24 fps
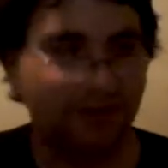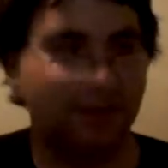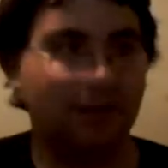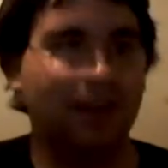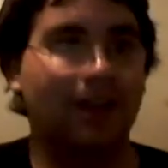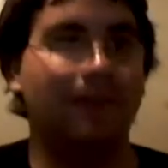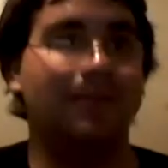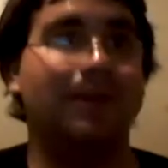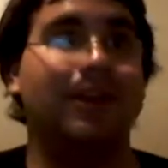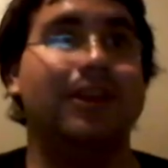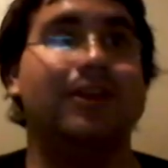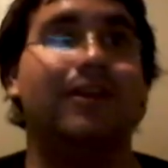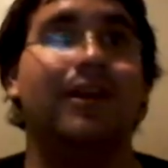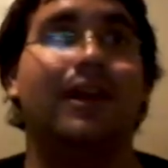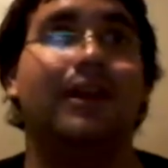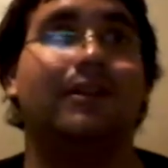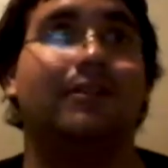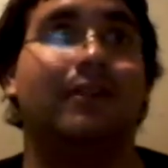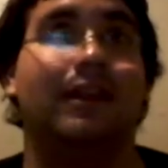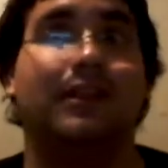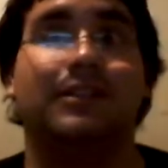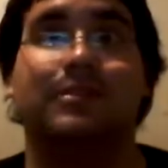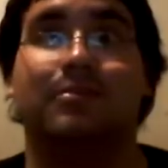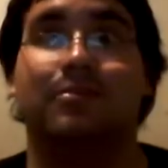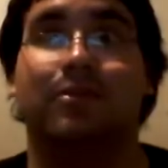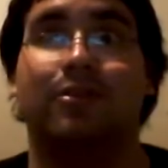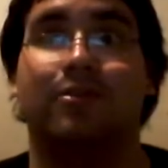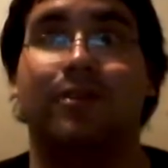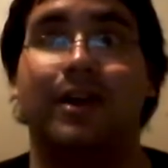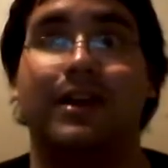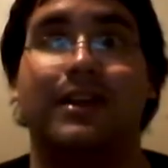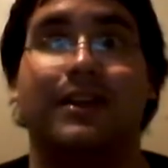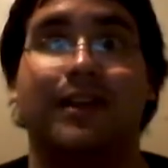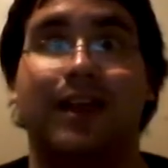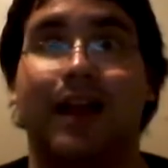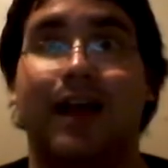Yeah, I mean, you had like some
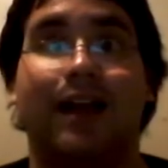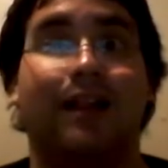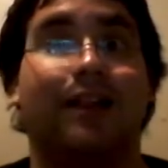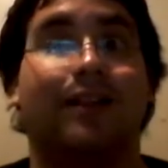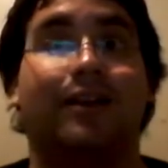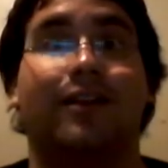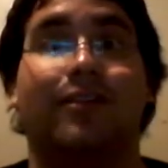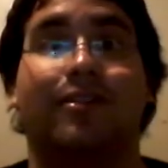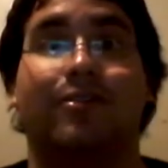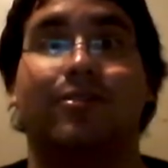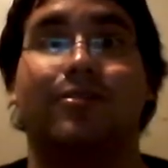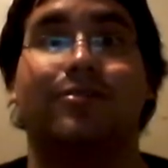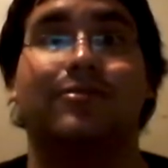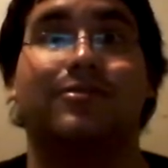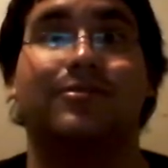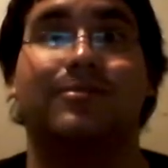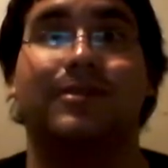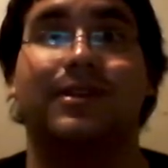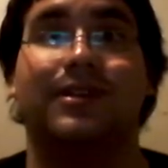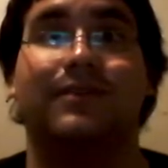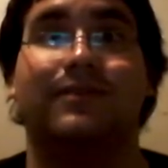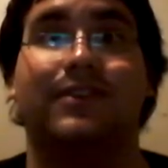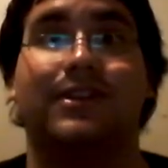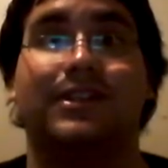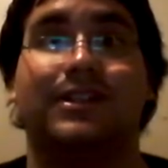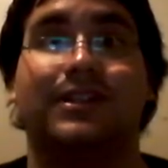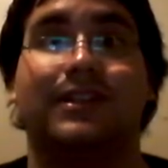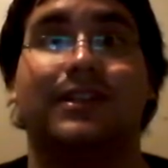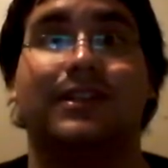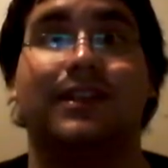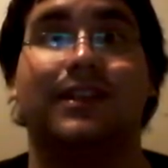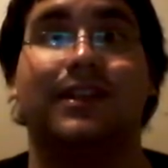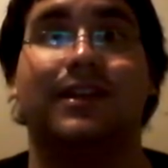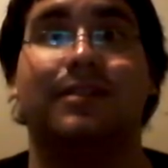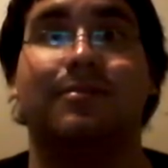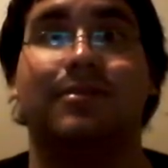great talent in the cruiserweight division
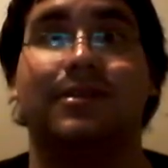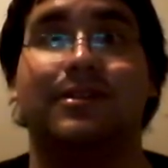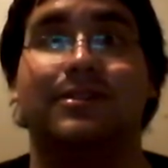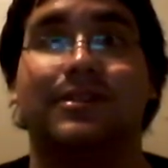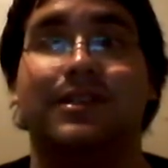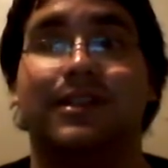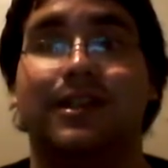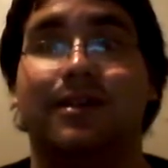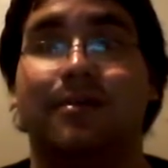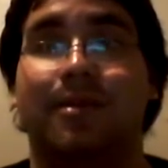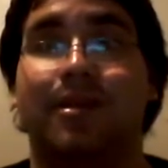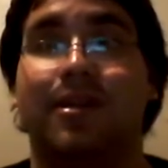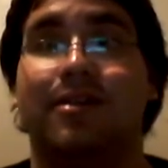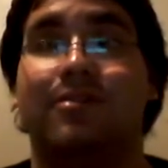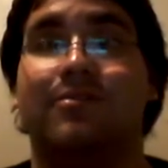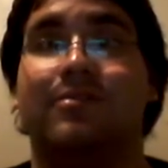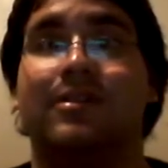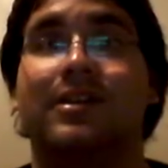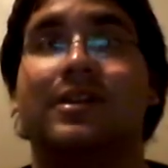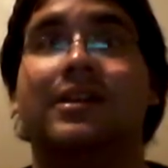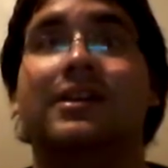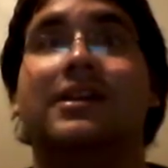in the WCW,